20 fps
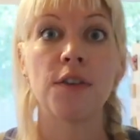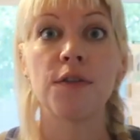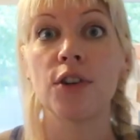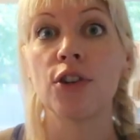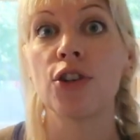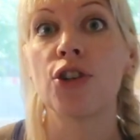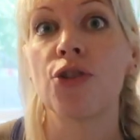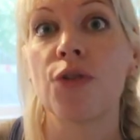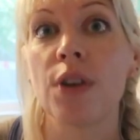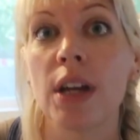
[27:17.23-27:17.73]
of
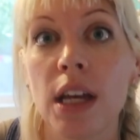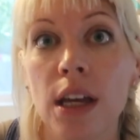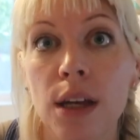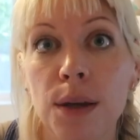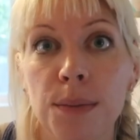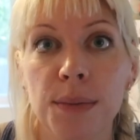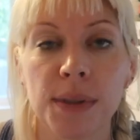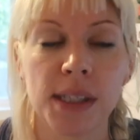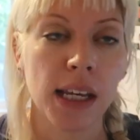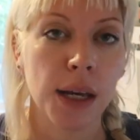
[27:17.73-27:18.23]
your
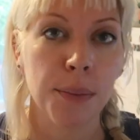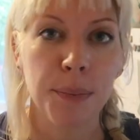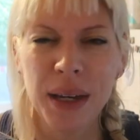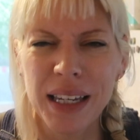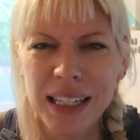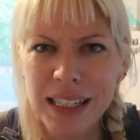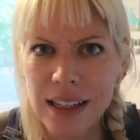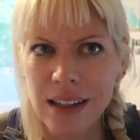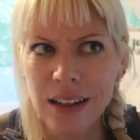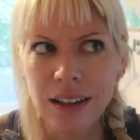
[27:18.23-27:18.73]
dreams, like
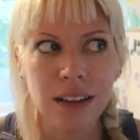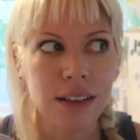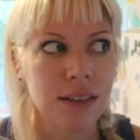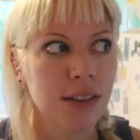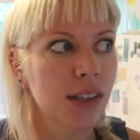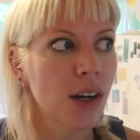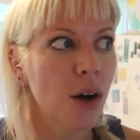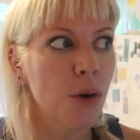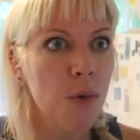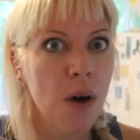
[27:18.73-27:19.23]
big deal,
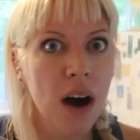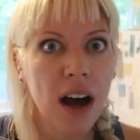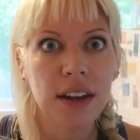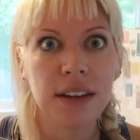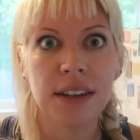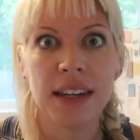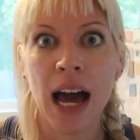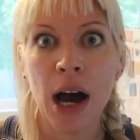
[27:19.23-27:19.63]
so what?